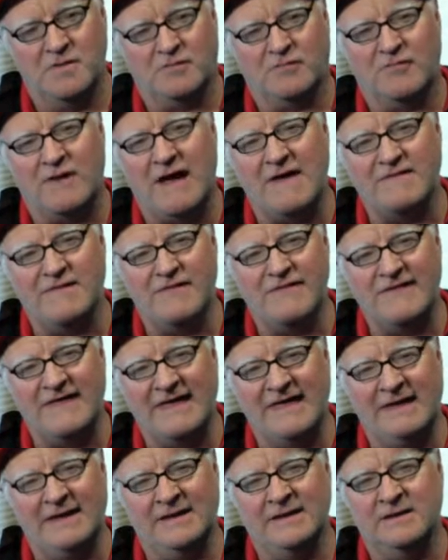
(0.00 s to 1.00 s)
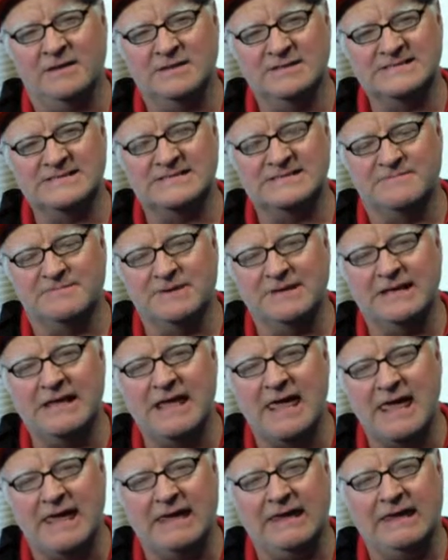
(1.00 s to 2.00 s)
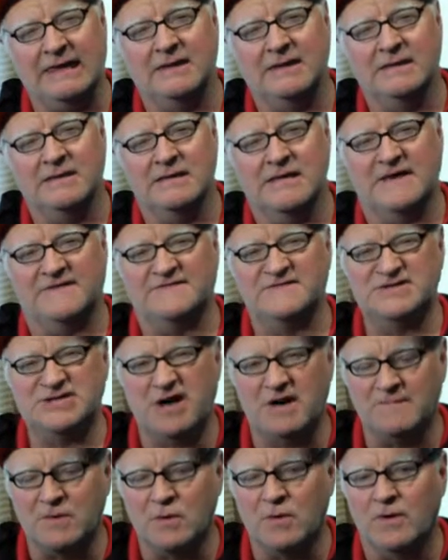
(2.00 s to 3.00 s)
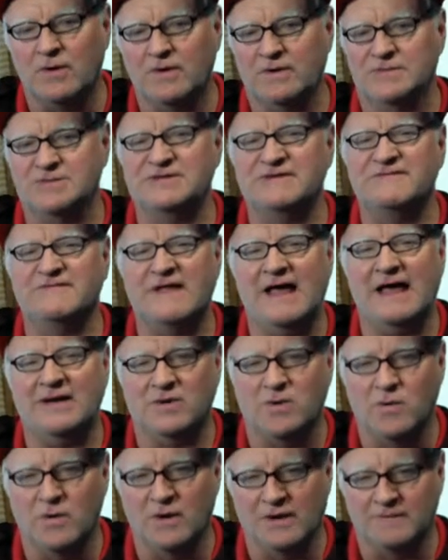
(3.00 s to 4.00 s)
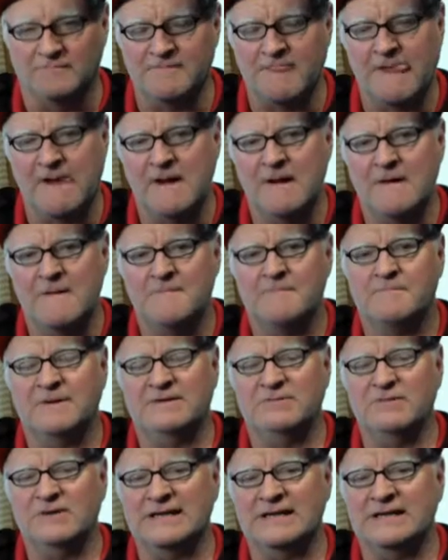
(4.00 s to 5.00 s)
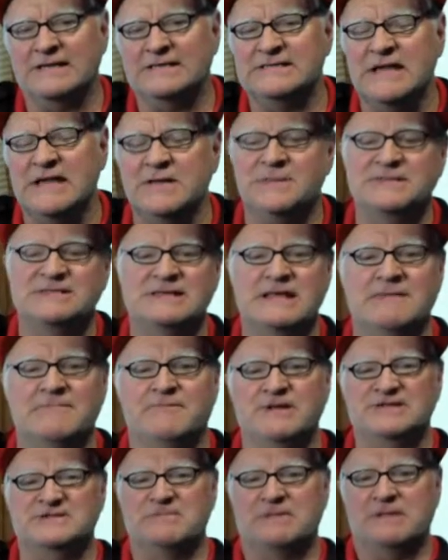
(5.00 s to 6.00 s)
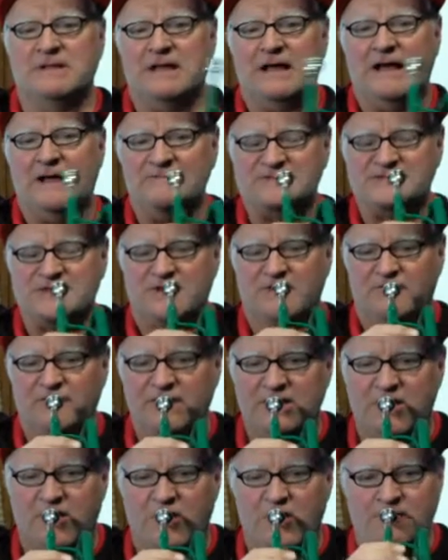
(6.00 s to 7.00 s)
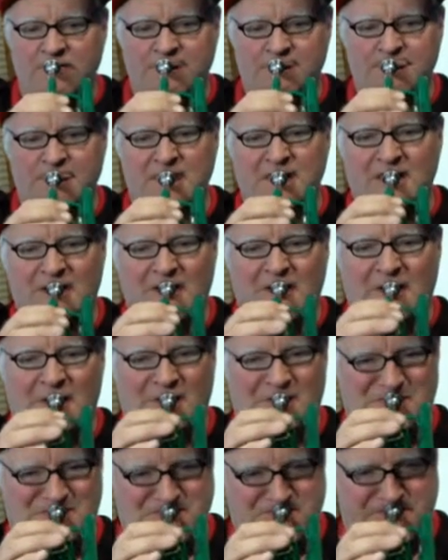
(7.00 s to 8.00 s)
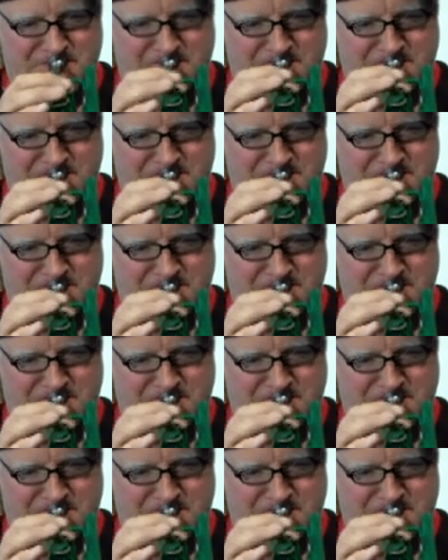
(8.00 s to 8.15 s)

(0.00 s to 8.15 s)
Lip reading: rather than simply a F sharp chord or G flat chord. But we can continue the same principle up. So if we go, we